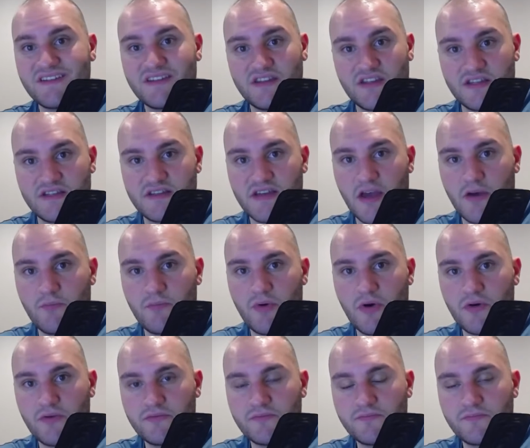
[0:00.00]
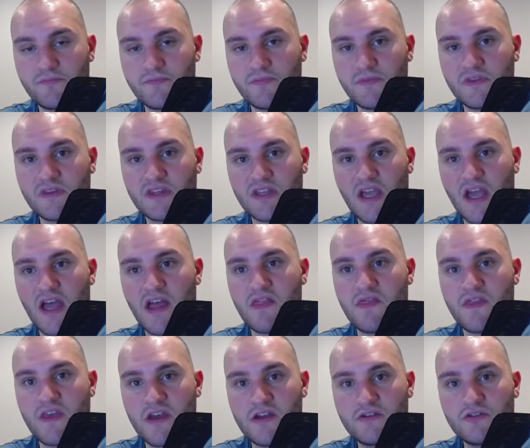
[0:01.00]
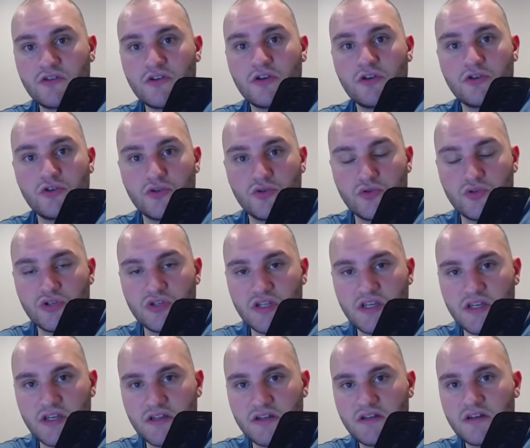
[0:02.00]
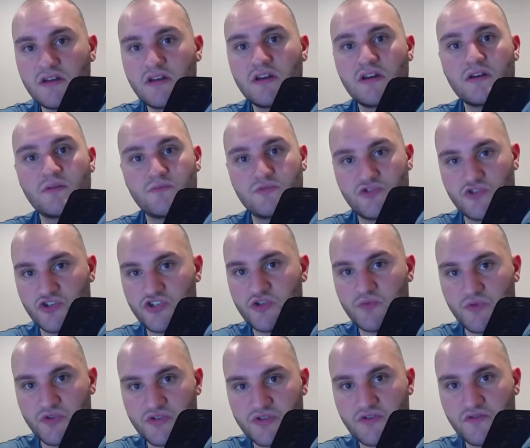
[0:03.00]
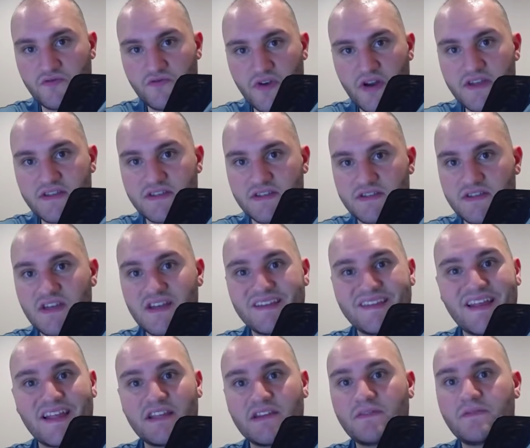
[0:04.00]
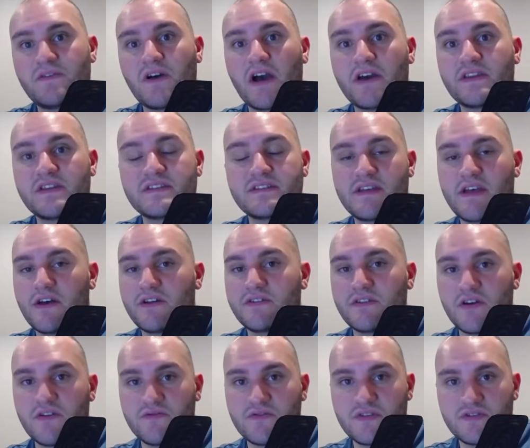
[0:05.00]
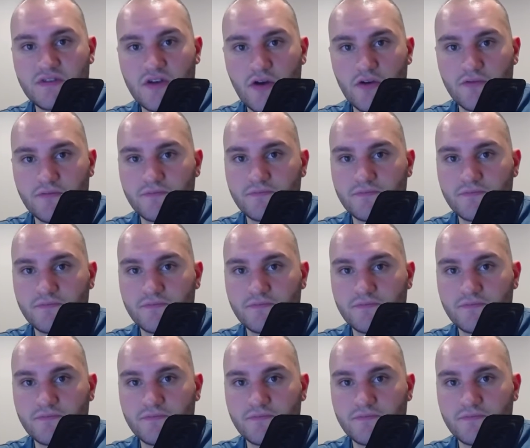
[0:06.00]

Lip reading: the tempo, and then you need certain musical phrases that define the sound of the tone.